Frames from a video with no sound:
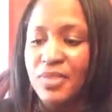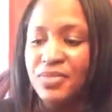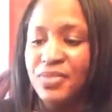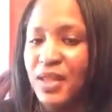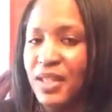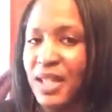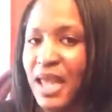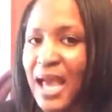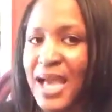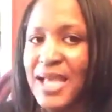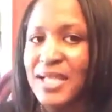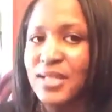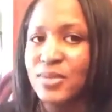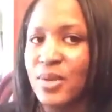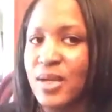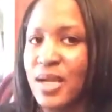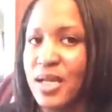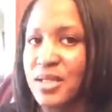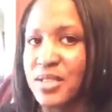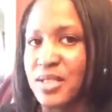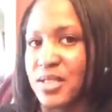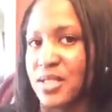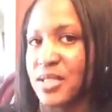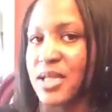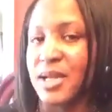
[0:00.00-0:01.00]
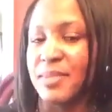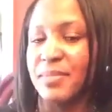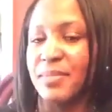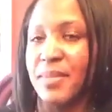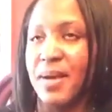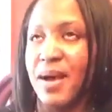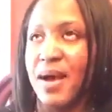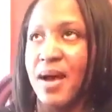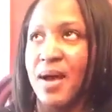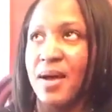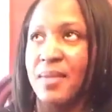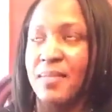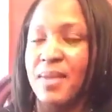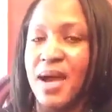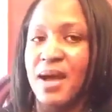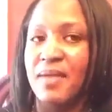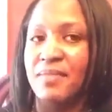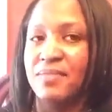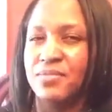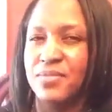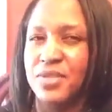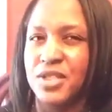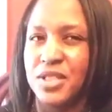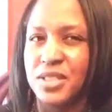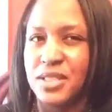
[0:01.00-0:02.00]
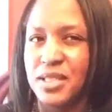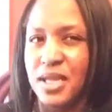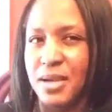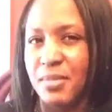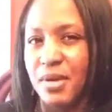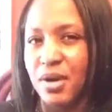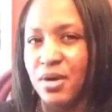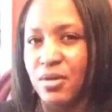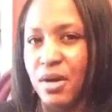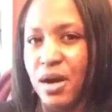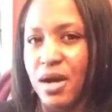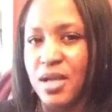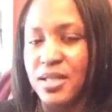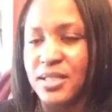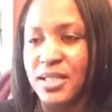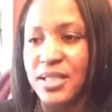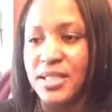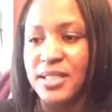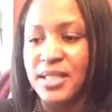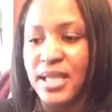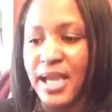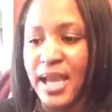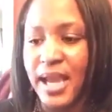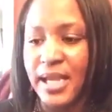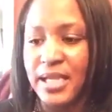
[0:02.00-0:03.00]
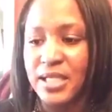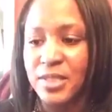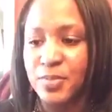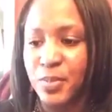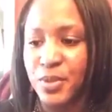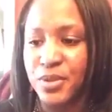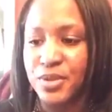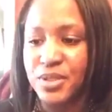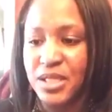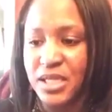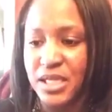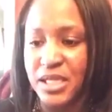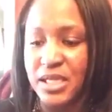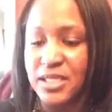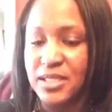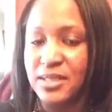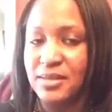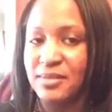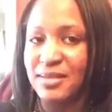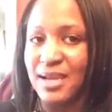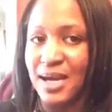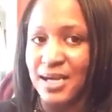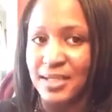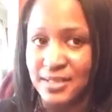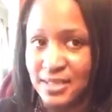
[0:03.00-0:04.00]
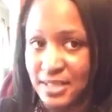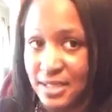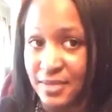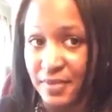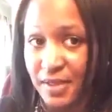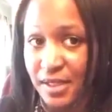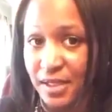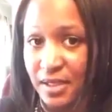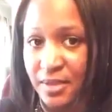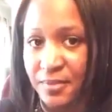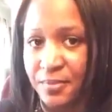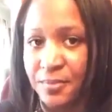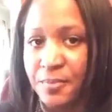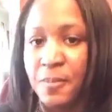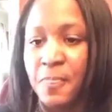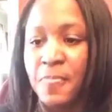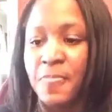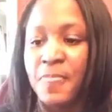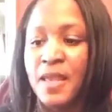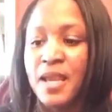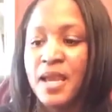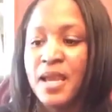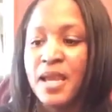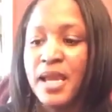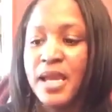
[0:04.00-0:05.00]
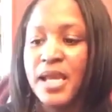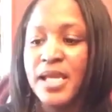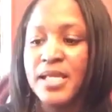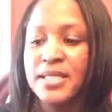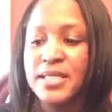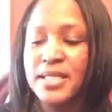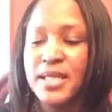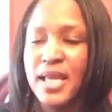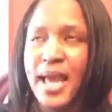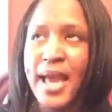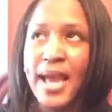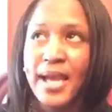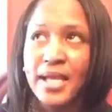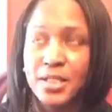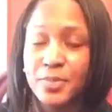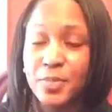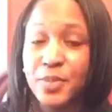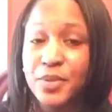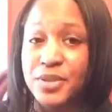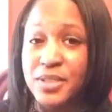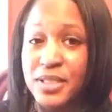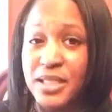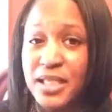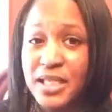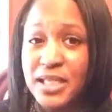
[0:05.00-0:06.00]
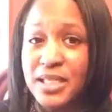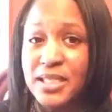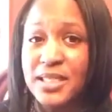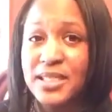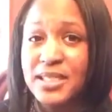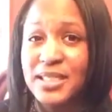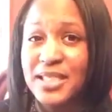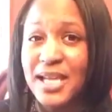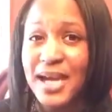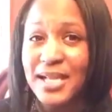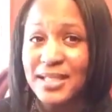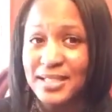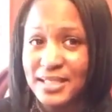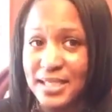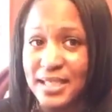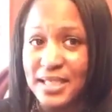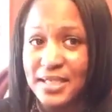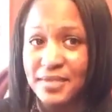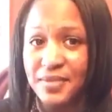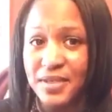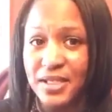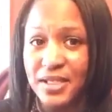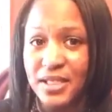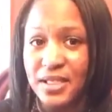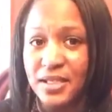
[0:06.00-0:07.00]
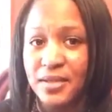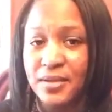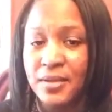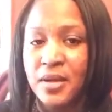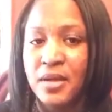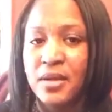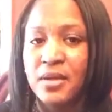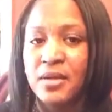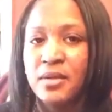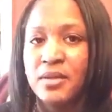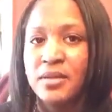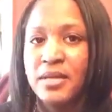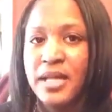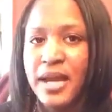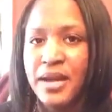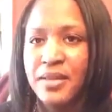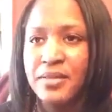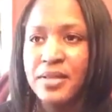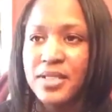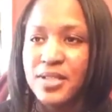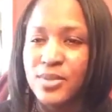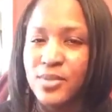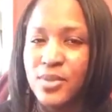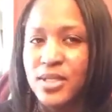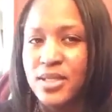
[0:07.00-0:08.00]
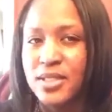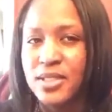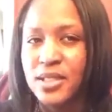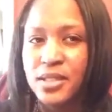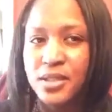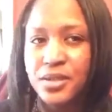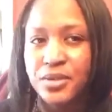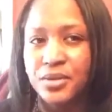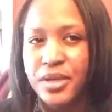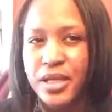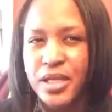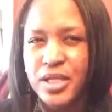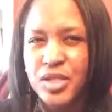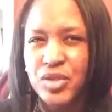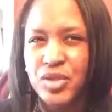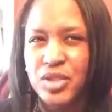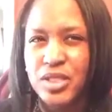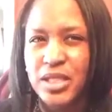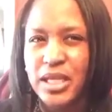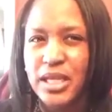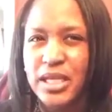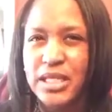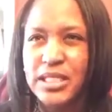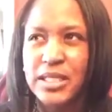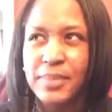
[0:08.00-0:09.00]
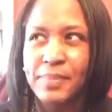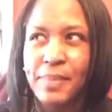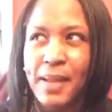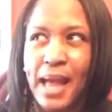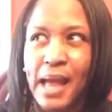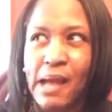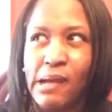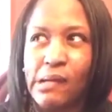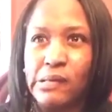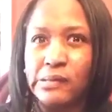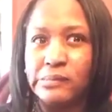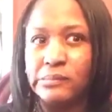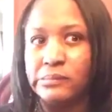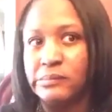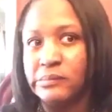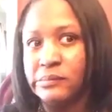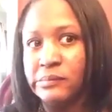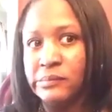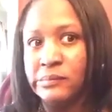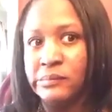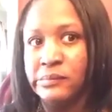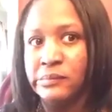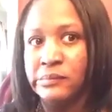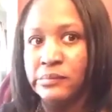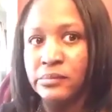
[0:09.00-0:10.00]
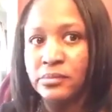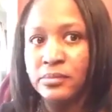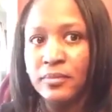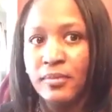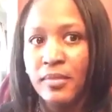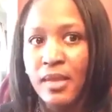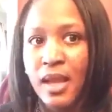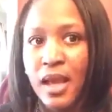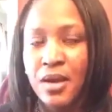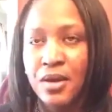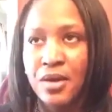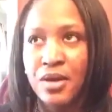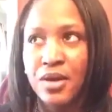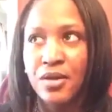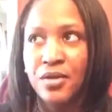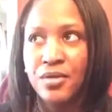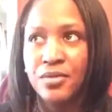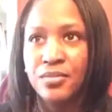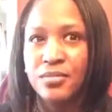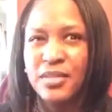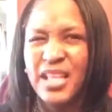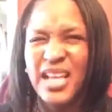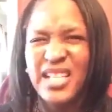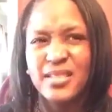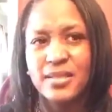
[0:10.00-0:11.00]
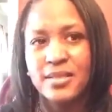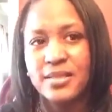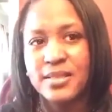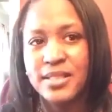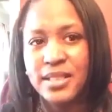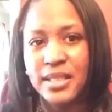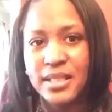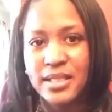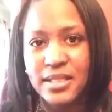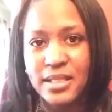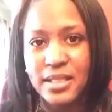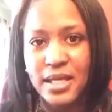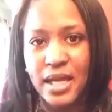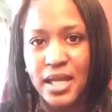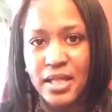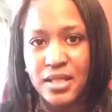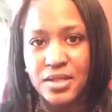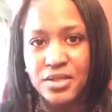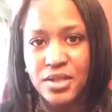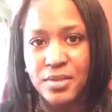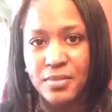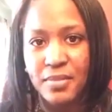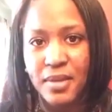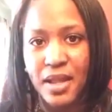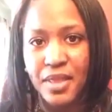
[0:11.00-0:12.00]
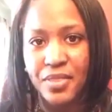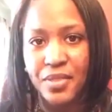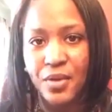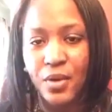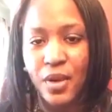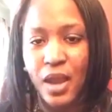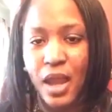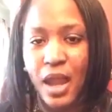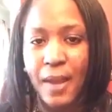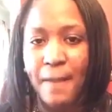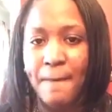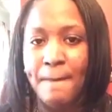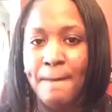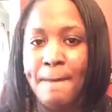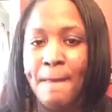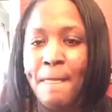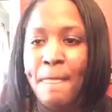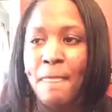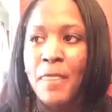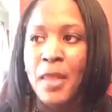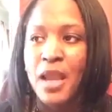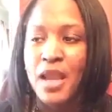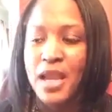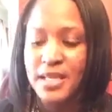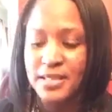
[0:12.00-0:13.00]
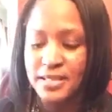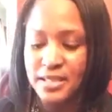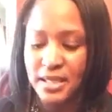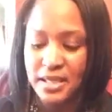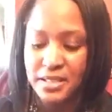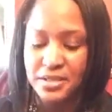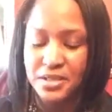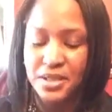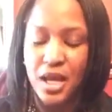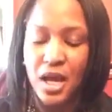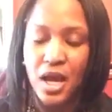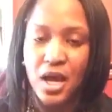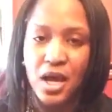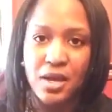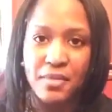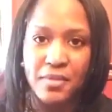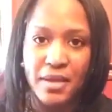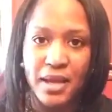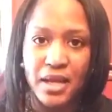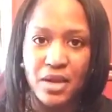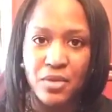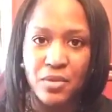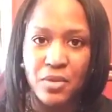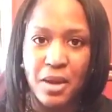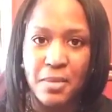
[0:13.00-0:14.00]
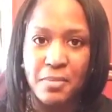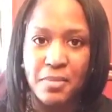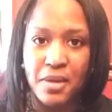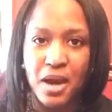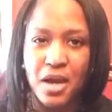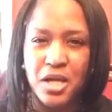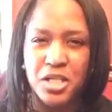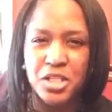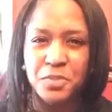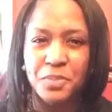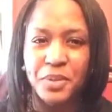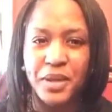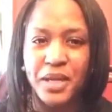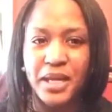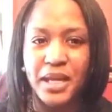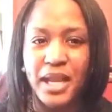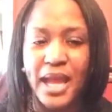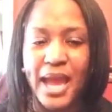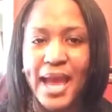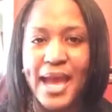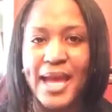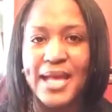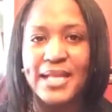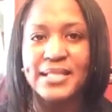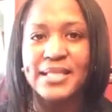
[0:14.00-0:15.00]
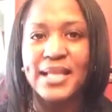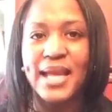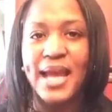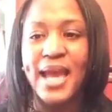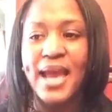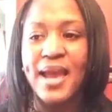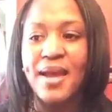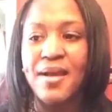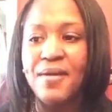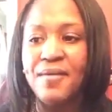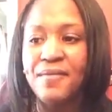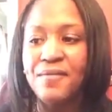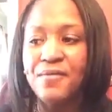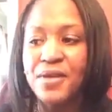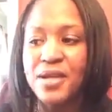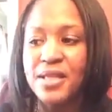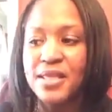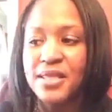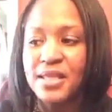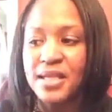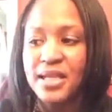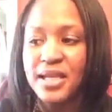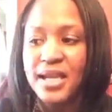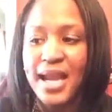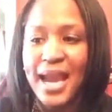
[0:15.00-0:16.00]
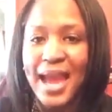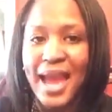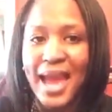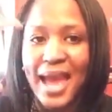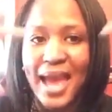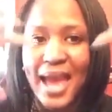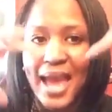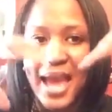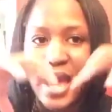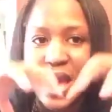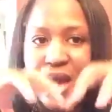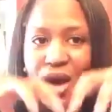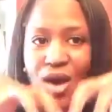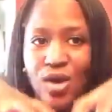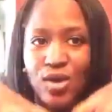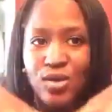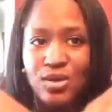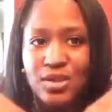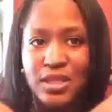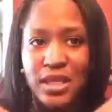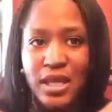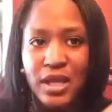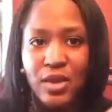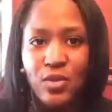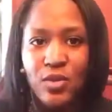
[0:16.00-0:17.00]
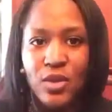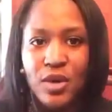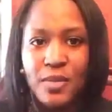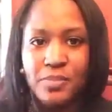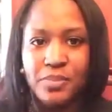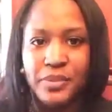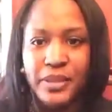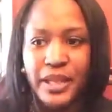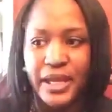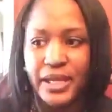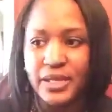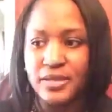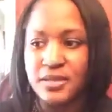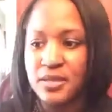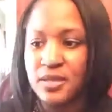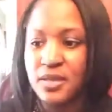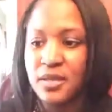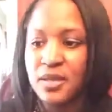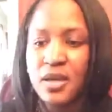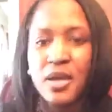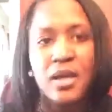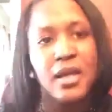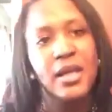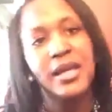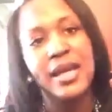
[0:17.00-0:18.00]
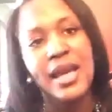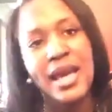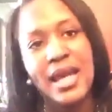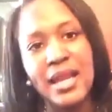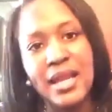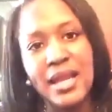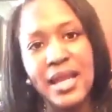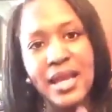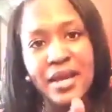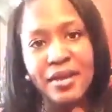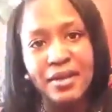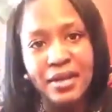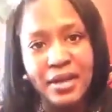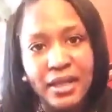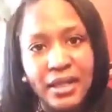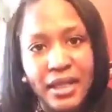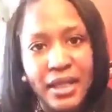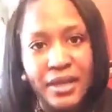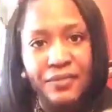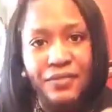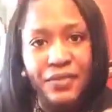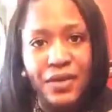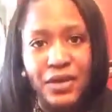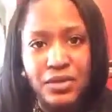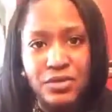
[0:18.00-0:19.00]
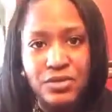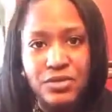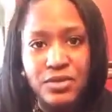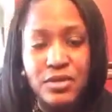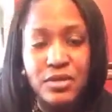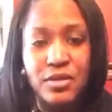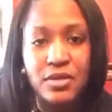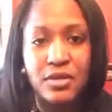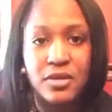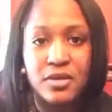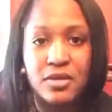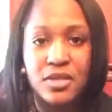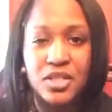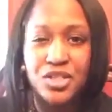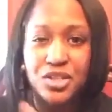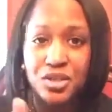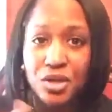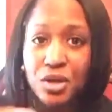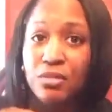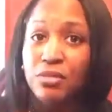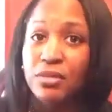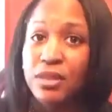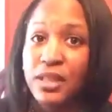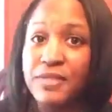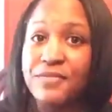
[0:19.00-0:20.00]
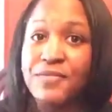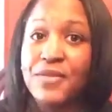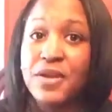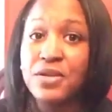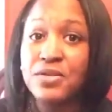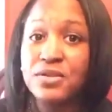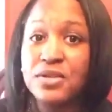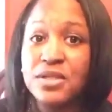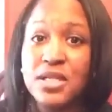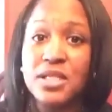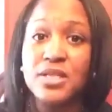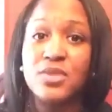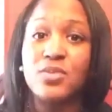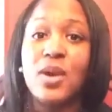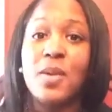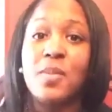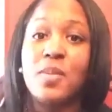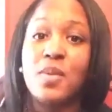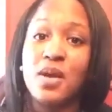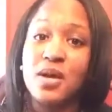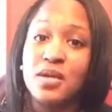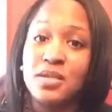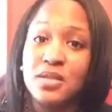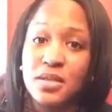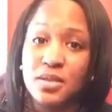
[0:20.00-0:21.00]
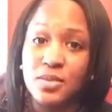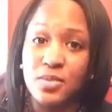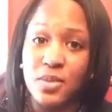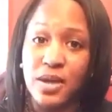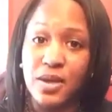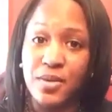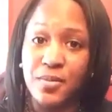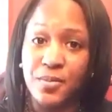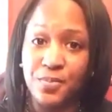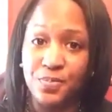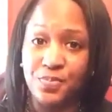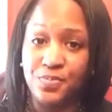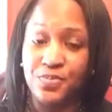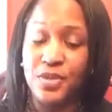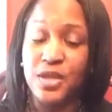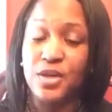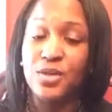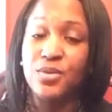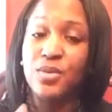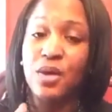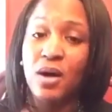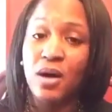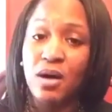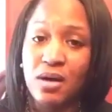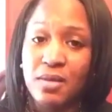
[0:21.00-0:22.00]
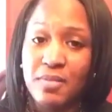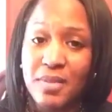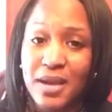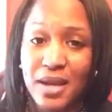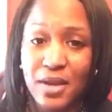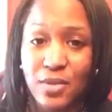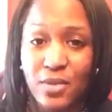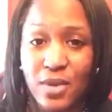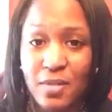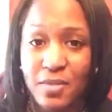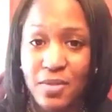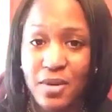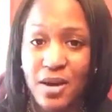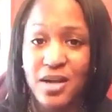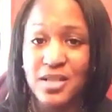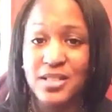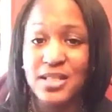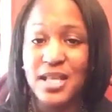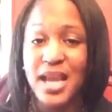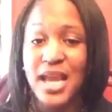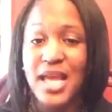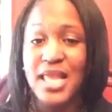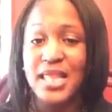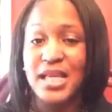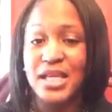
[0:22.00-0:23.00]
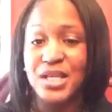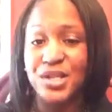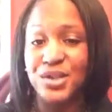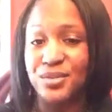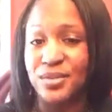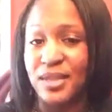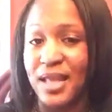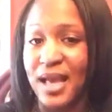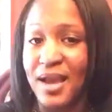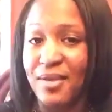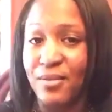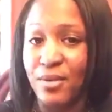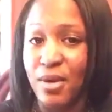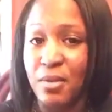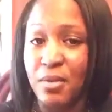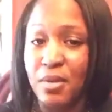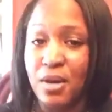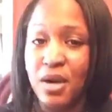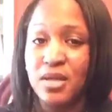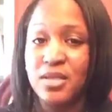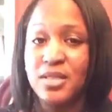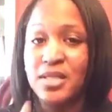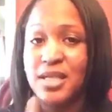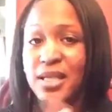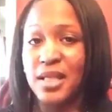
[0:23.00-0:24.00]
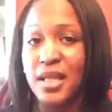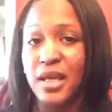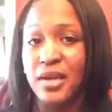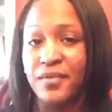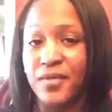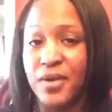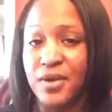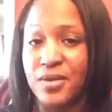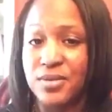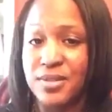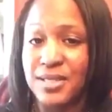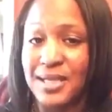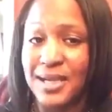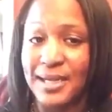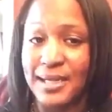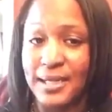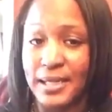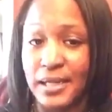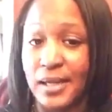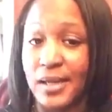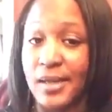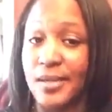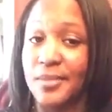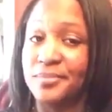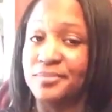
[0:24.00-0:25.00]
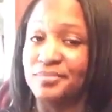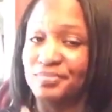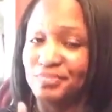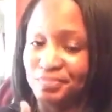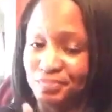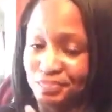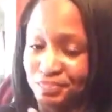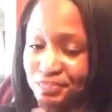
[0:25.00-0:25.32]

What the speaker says: The last one I've just come across is expertise.tv. It's expertise.tv. Now, this one is a little interesting. It's about, less than $60 a month, okay? It does automated webinars, but it has everything housed in one place. Kind of like a ClickFunnels. Did you know ClickFunnels does webinars as well? They do automated webinars and they do live webinars. ClickFunnels.com.